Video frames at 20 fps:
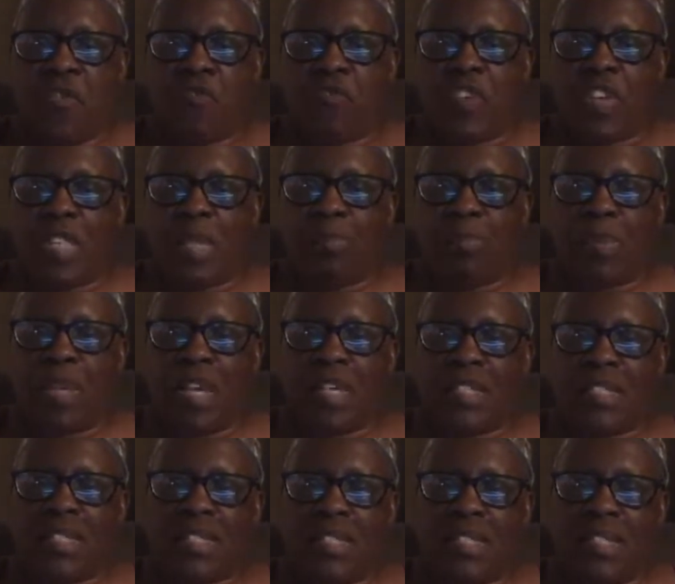50
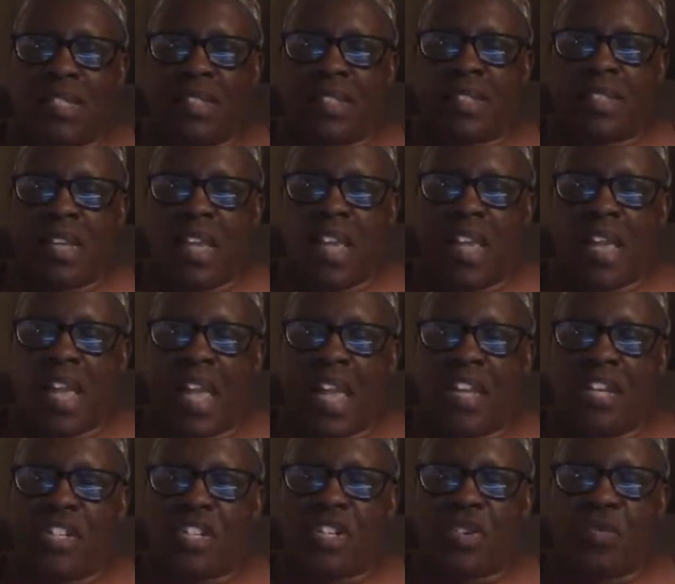plus is saying
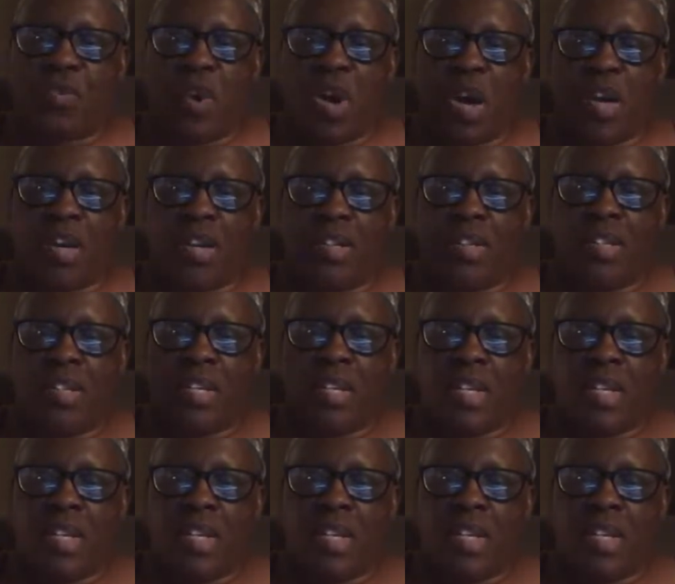hey to Shawana.